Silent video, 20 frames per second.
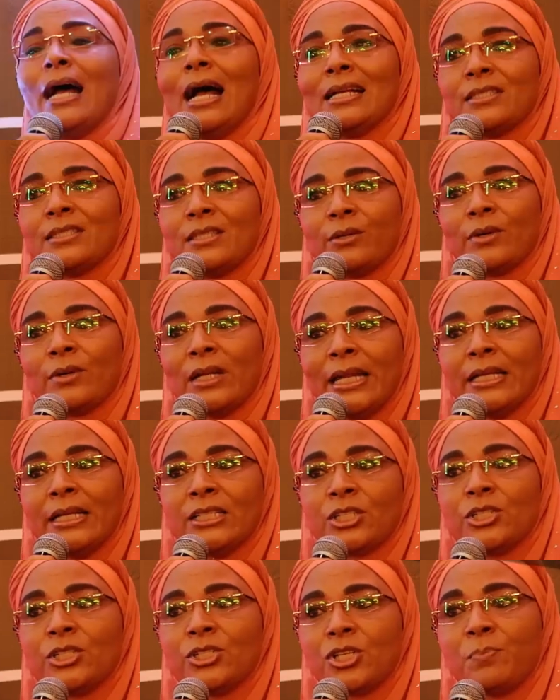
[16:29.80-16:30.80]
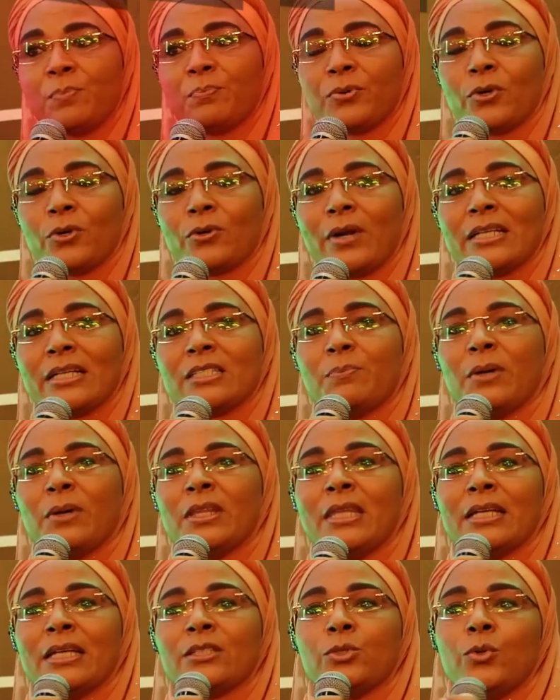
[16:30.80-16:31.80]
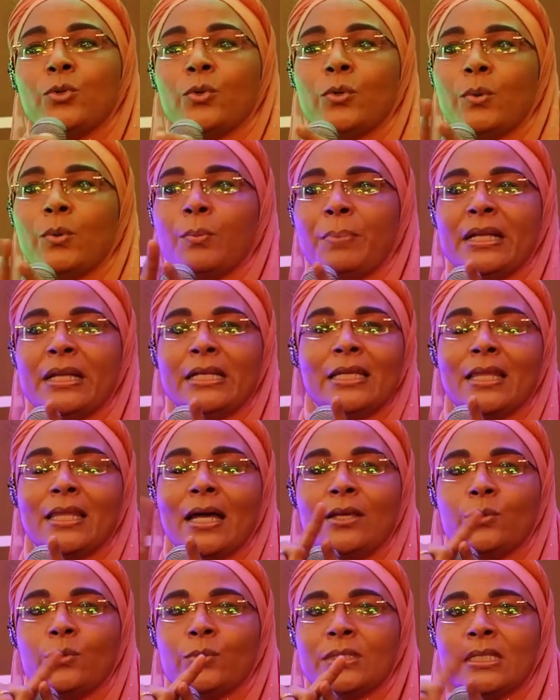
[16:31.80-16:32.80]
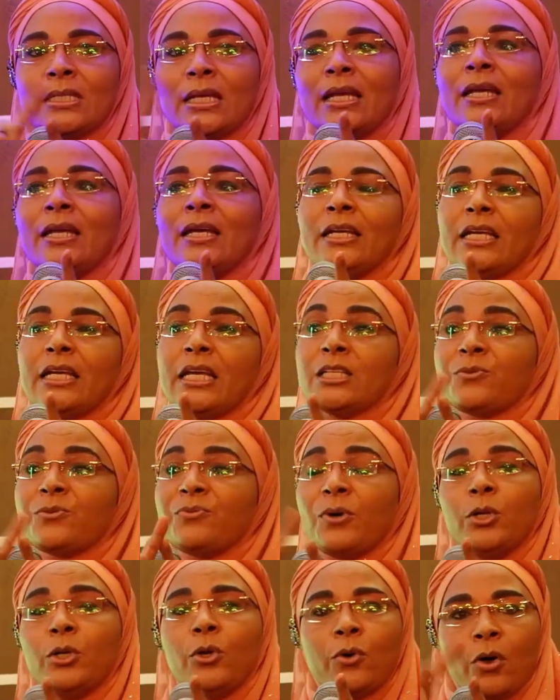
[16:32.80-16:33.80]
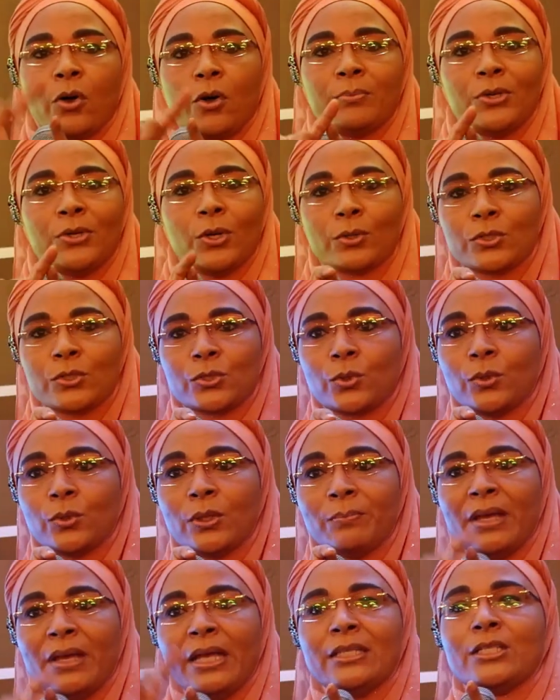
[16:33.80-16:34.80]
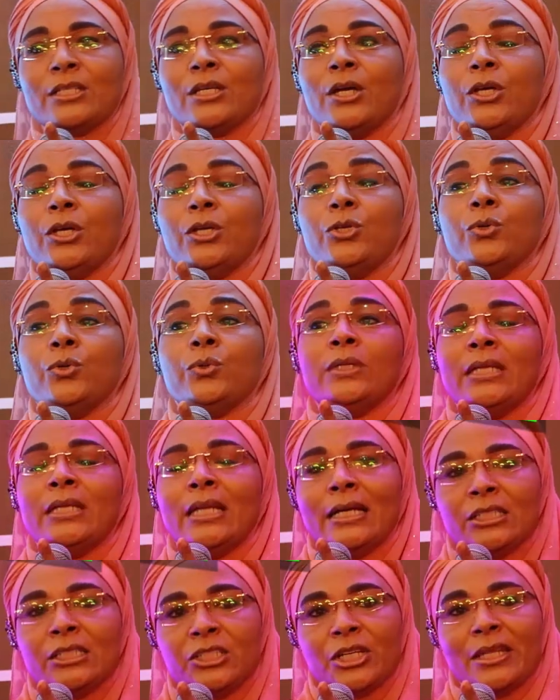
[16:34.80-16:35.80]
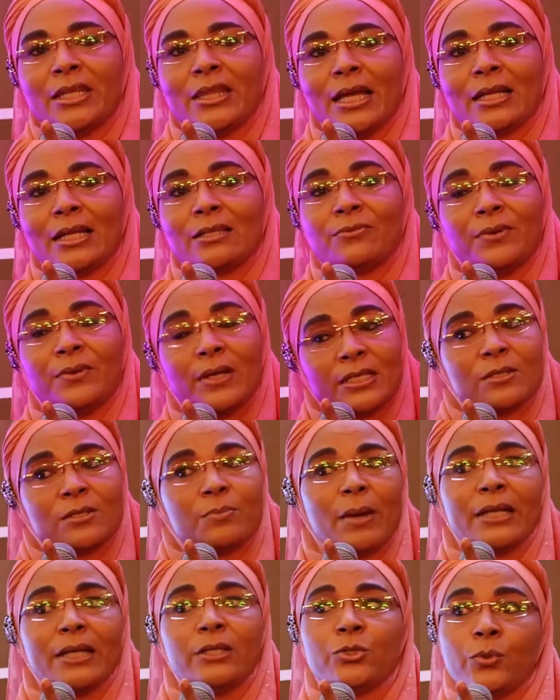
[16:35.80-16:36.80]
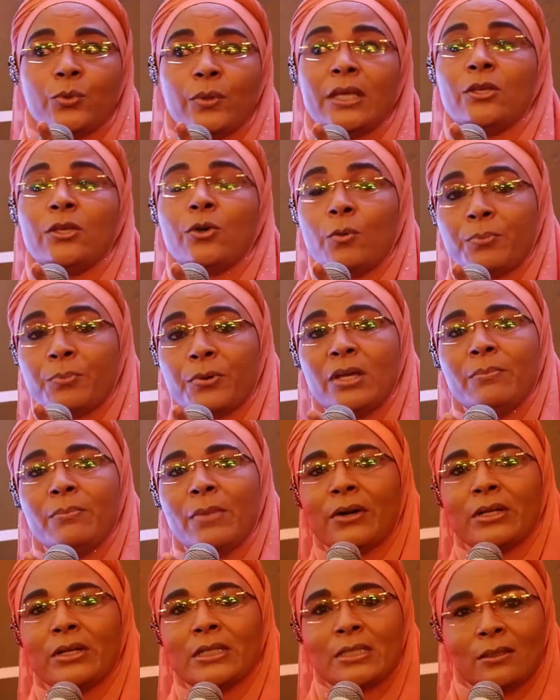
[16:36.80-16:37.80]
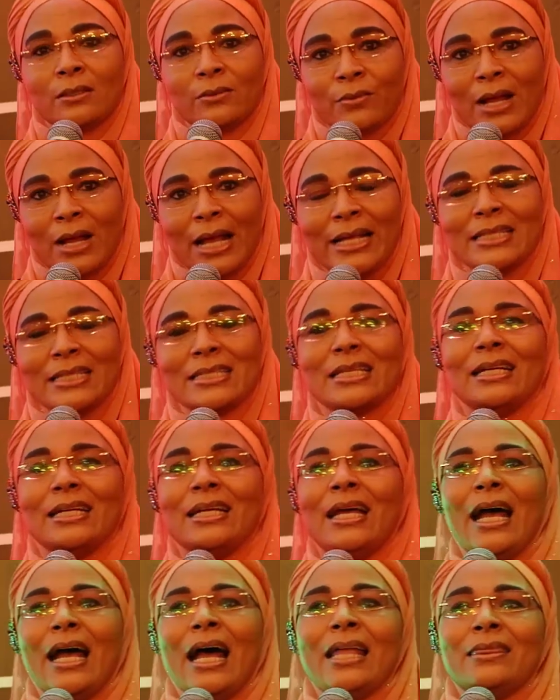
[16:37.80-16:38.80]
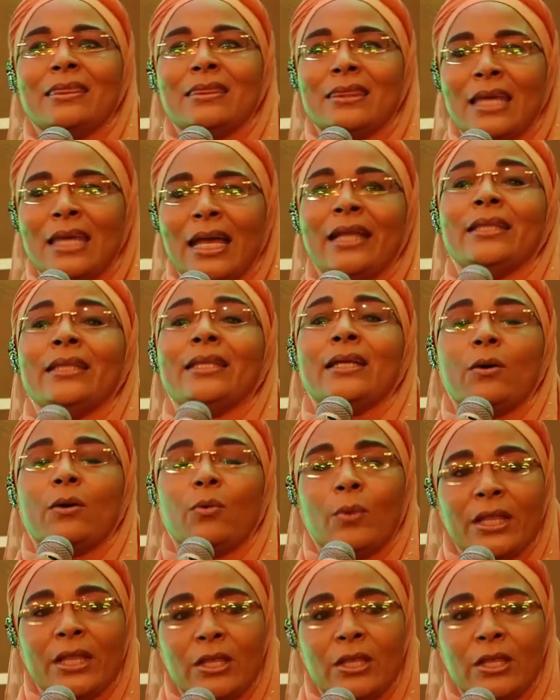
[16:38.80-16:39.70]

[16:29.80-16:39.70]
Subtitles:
as the relationship progresses. But there's nobody that you say is follow come your soulmate. You nurture that first by doing your premarital right. And then when